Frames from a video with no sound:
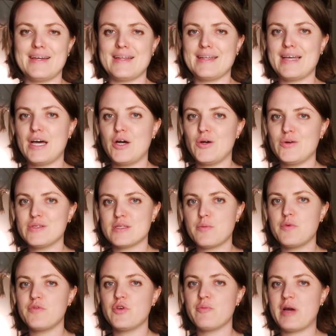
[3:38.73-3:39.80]
Now,
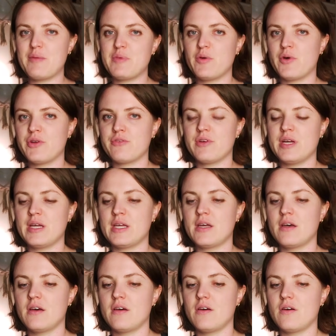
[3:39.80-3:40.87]
some of you might be
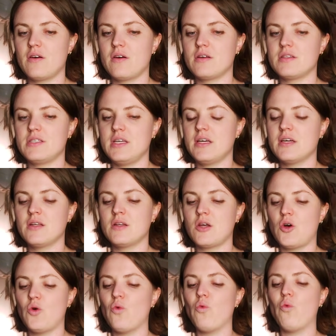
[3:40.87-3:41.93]
wondering, Tegan,
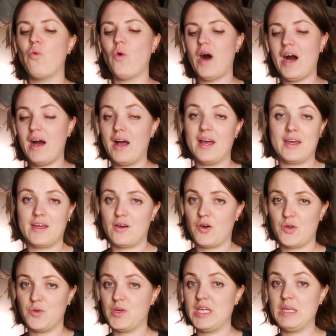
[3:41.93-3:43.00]
why
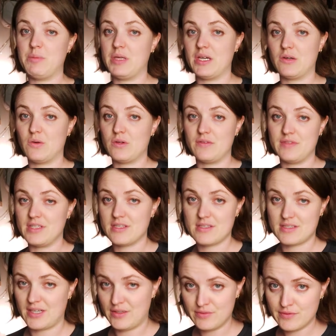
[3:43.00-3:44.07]
are you keeping all of this
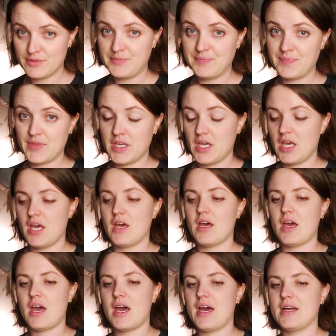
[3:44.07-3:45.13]
stuff?
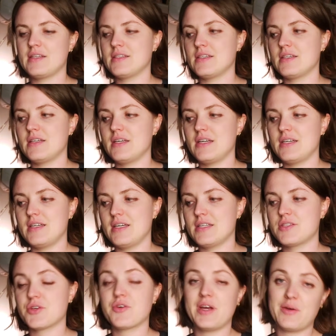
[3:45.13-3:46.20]
And
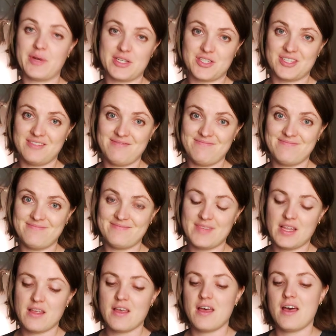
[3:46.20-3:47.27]
it's a great question,
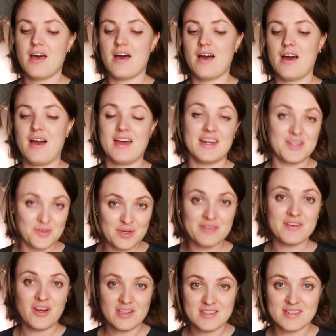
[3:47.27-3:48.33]
and I do have
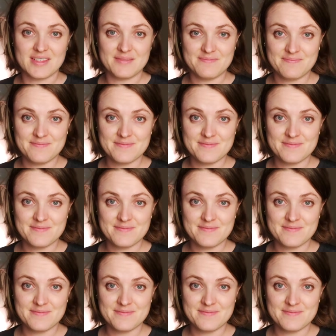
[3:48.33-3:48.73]
an answer.